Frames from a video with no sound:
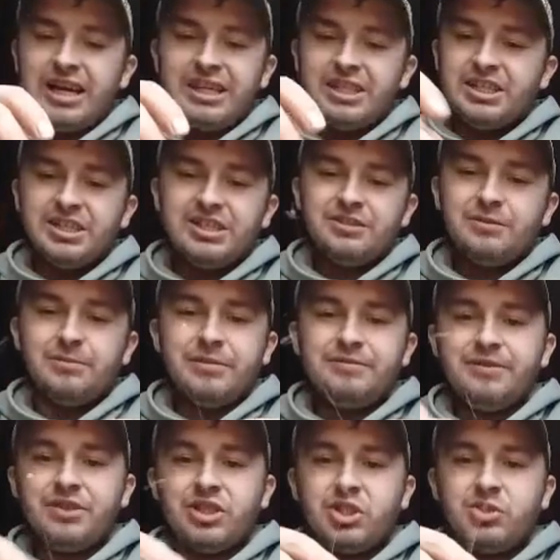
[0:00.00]
ages I've
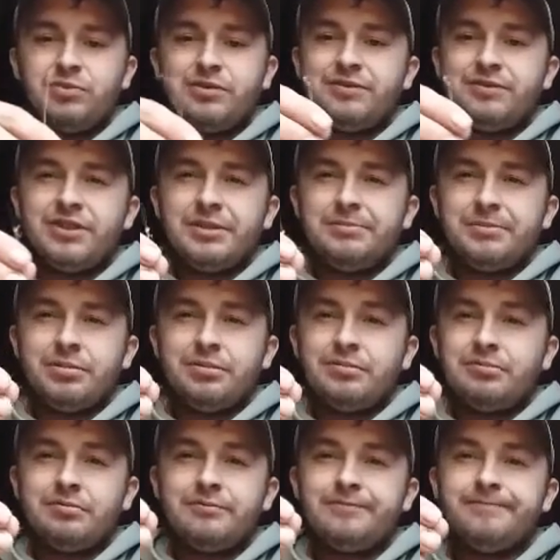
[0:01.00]
been fishing with
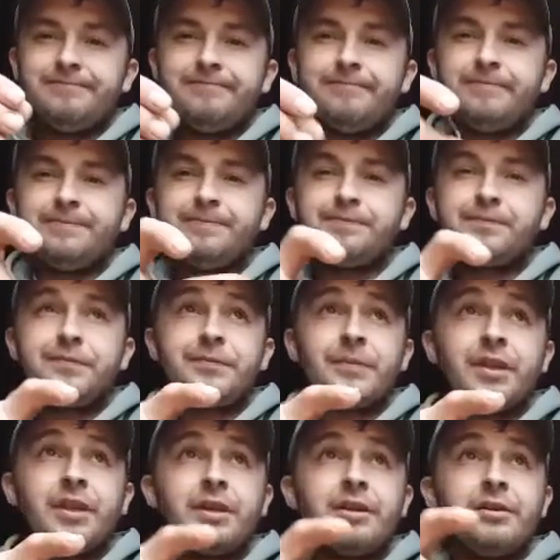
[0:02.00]
simple,
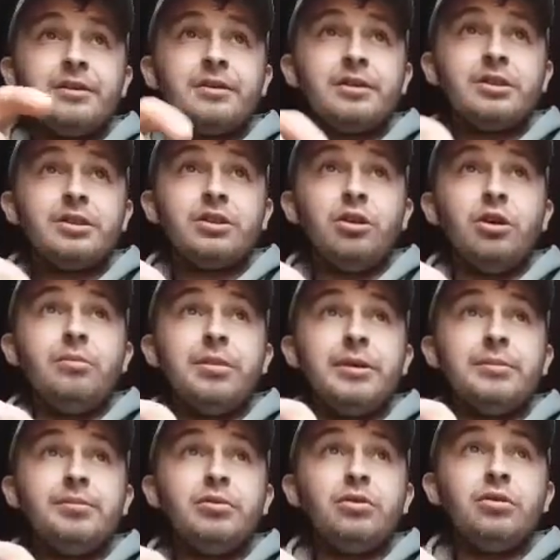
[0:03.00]
because a lot
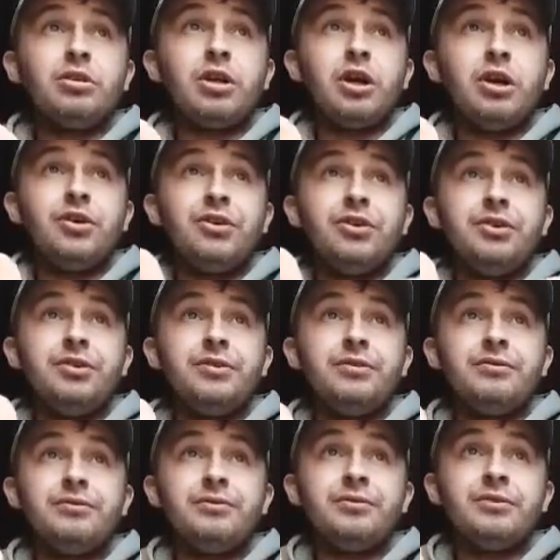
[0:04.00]
of people like
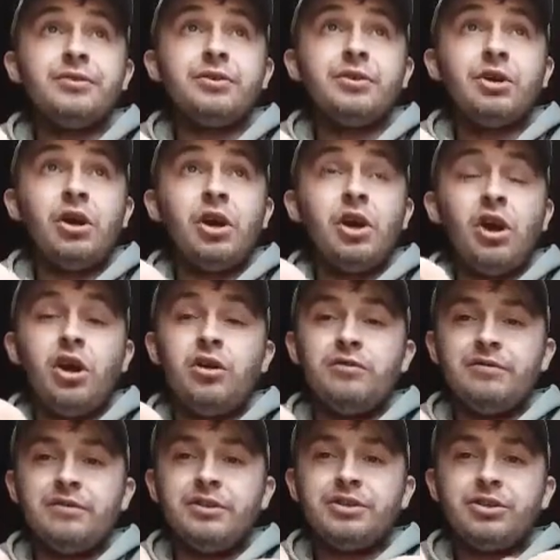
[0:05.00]
going
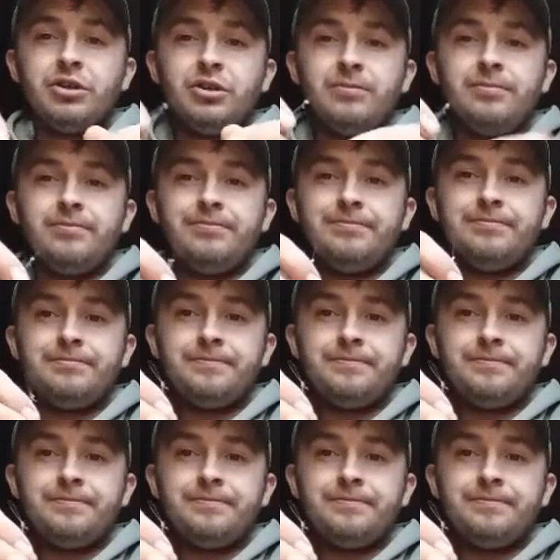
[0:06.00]
over the top,